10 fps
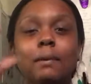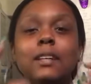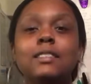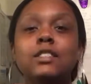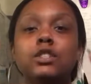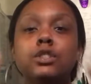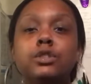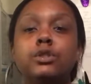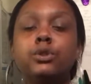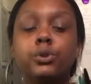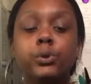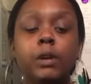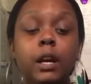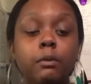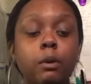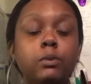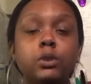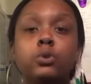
Because it's it was